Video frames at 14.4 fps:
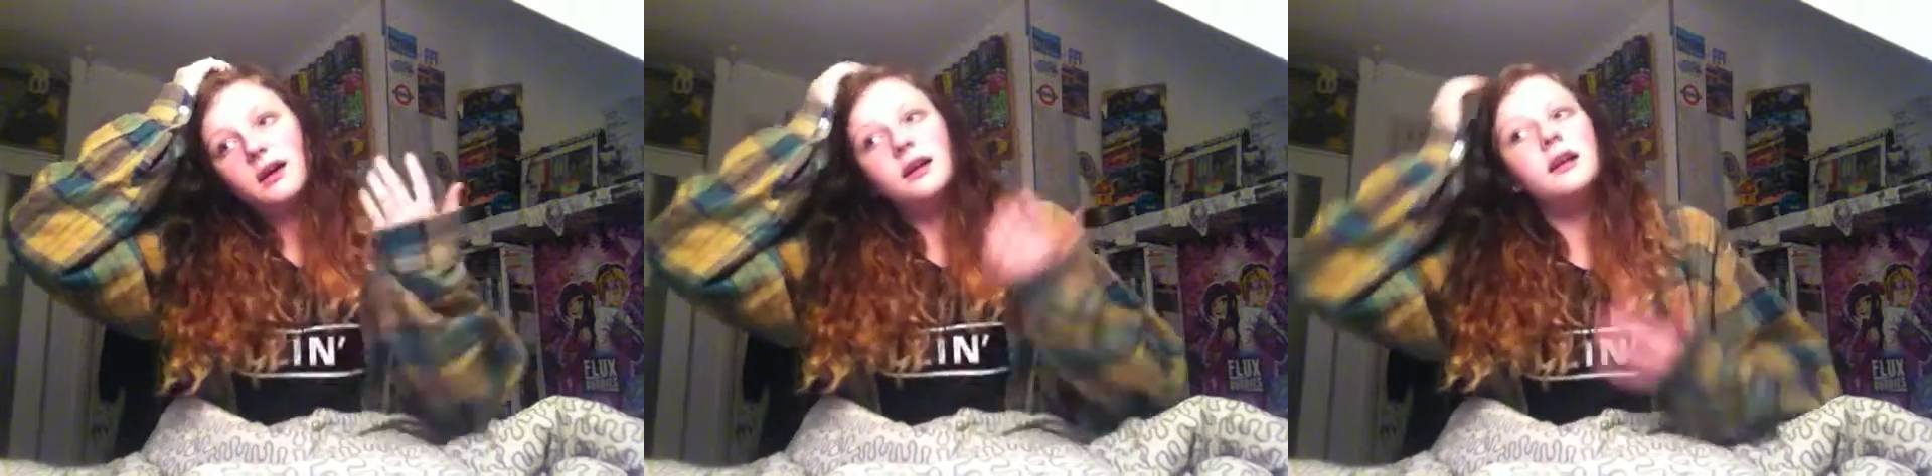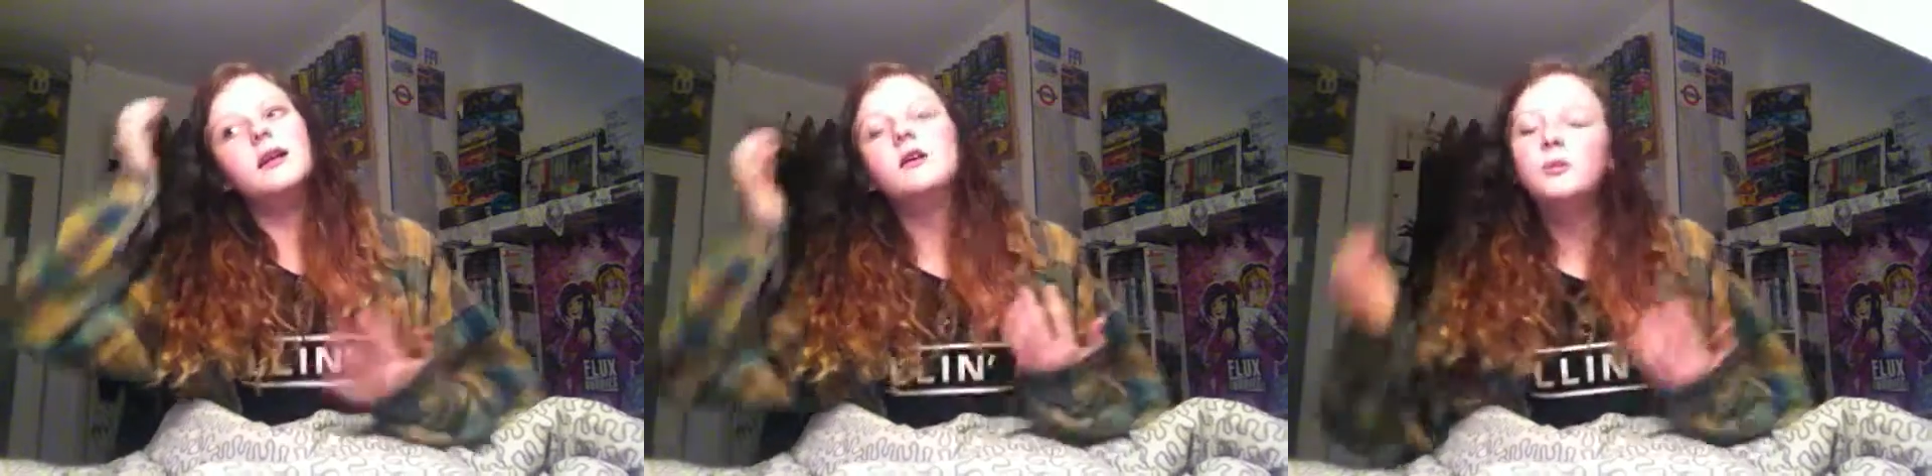
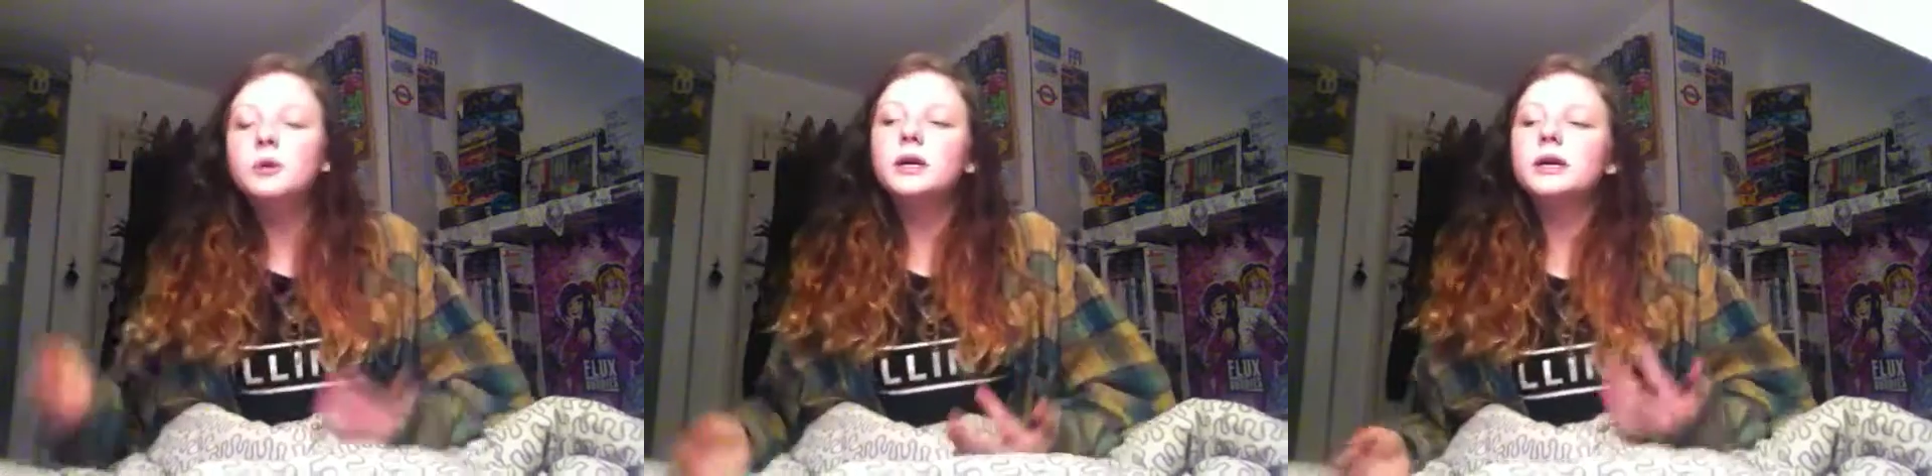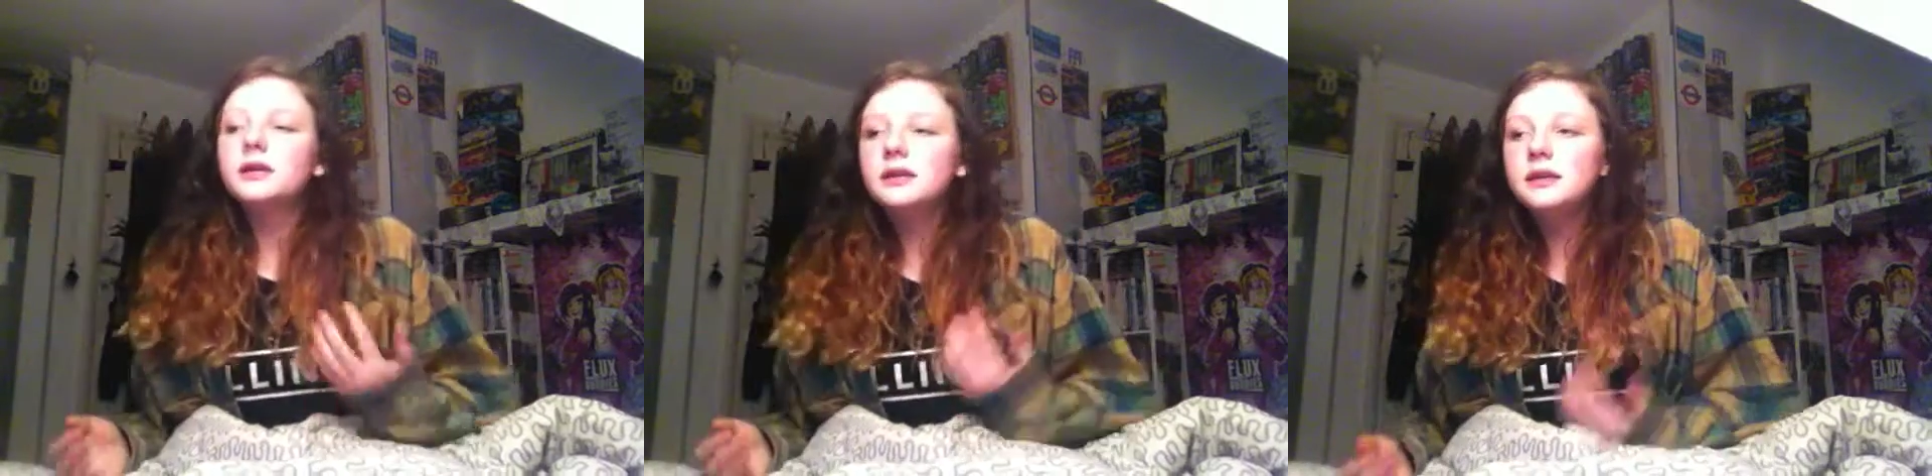a little
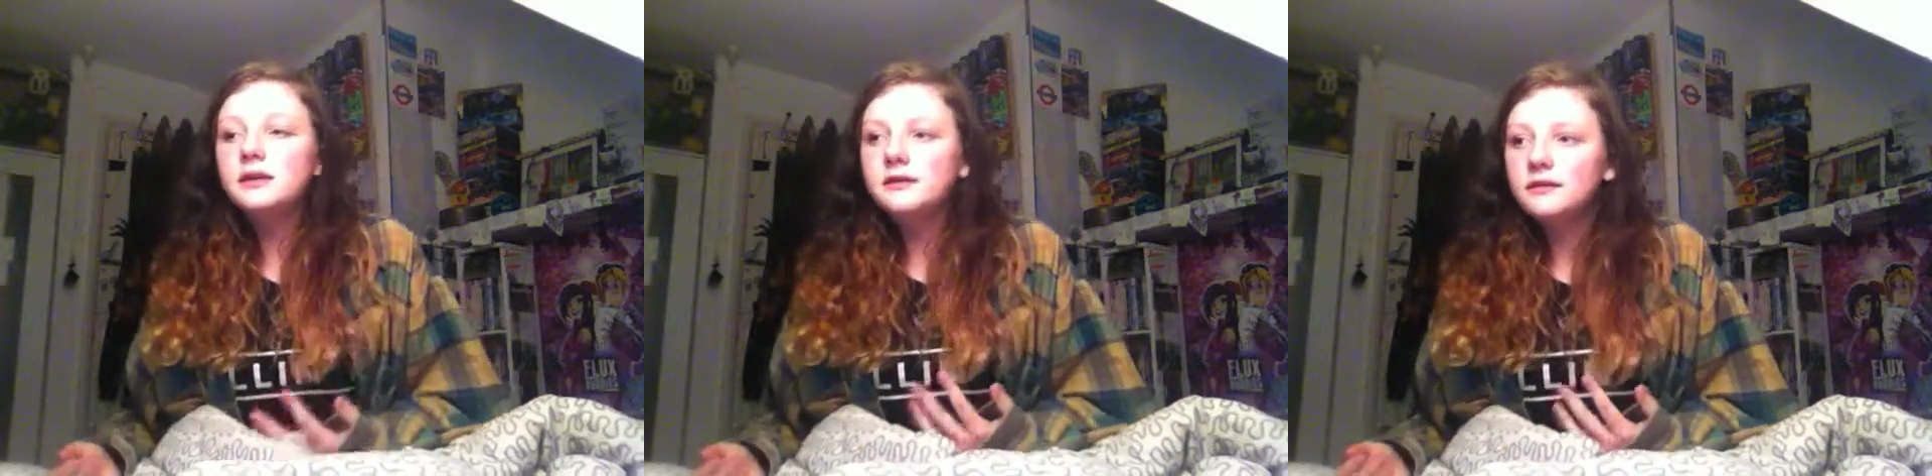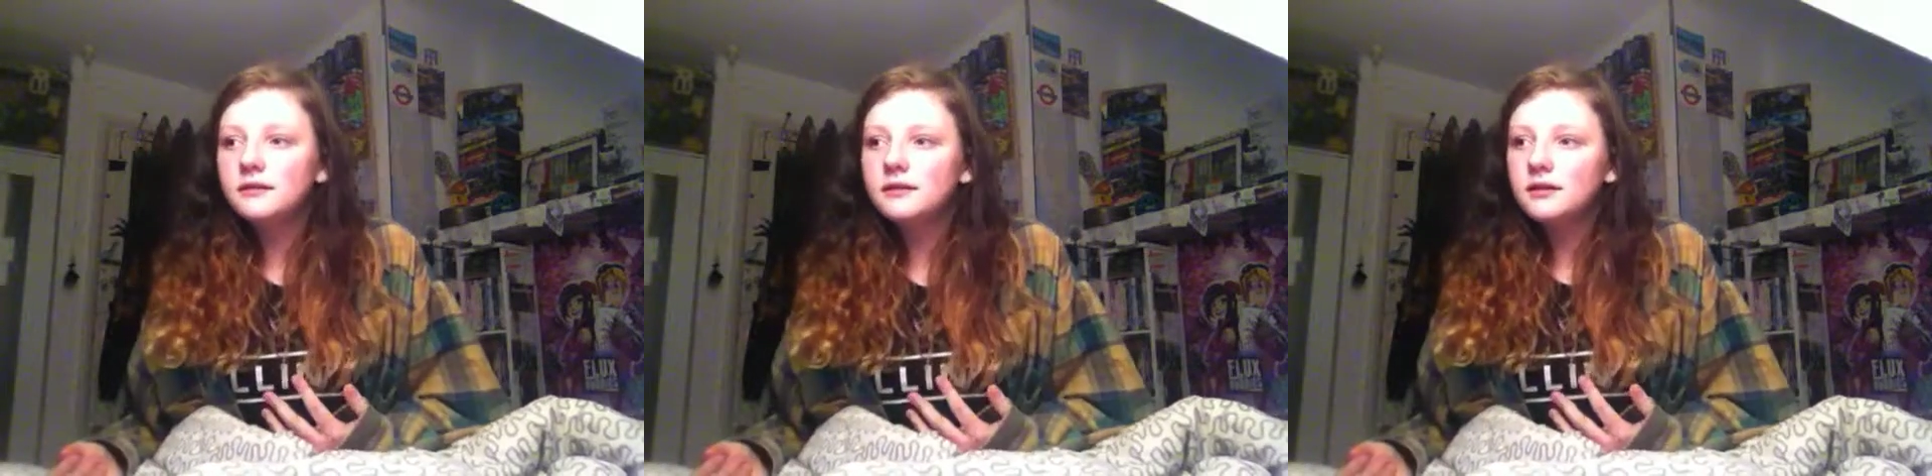bit
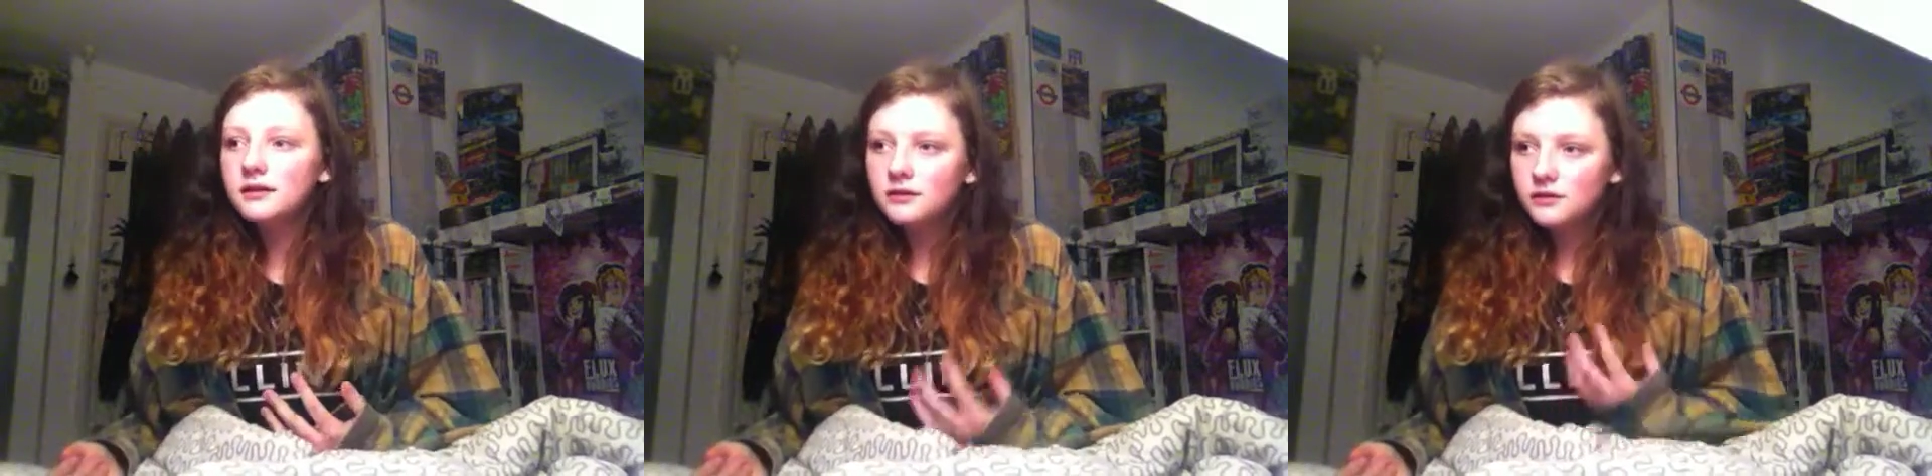uneasy